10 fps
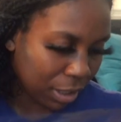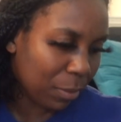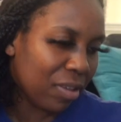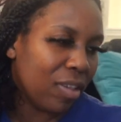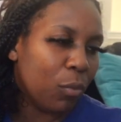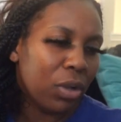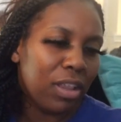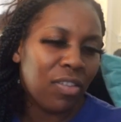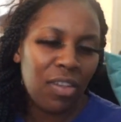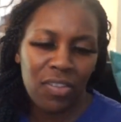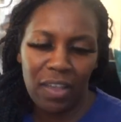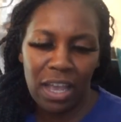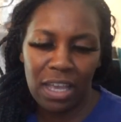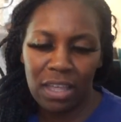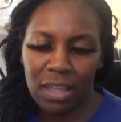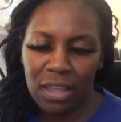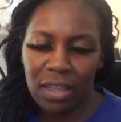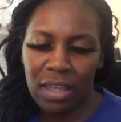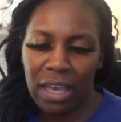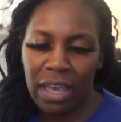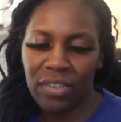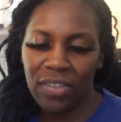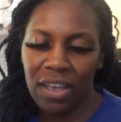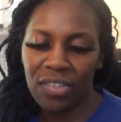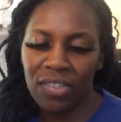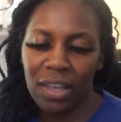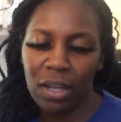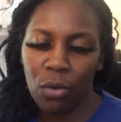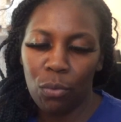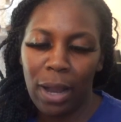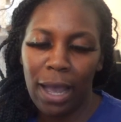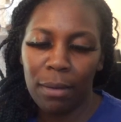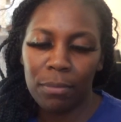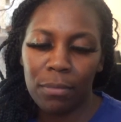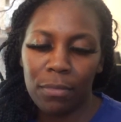Let me see, what does this say? it's a silo wrap